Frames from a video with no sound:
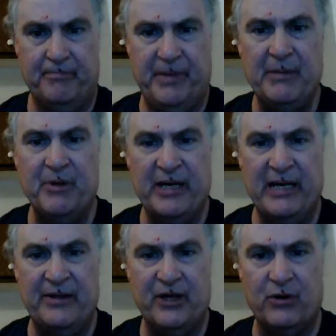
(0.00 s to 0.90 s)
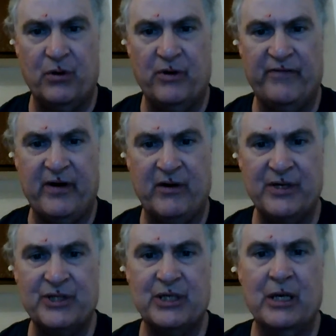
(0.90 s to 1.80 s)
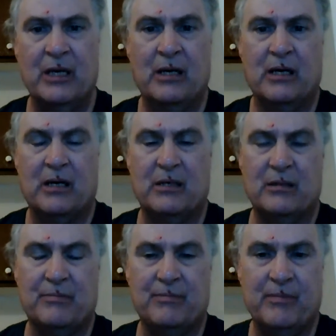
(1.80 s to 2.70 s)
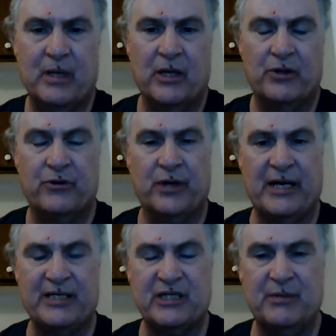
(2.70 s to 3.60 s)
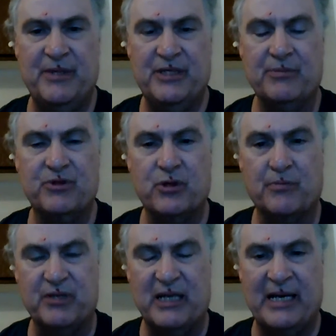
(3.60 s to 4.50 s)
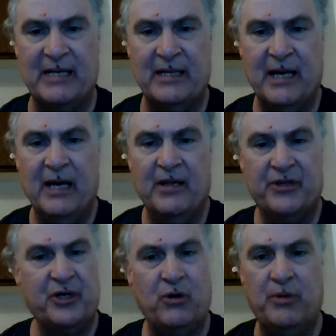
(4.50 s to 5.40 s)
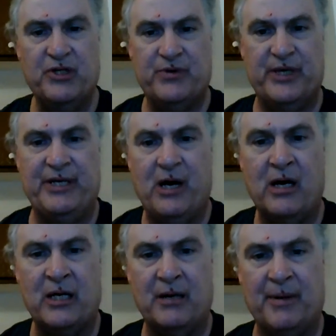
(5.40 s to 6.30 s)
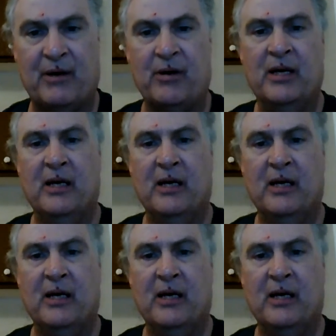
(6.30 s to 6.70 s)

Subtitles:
people getting the coronavirus. There has to be some sort of plan that nobody's really talking about.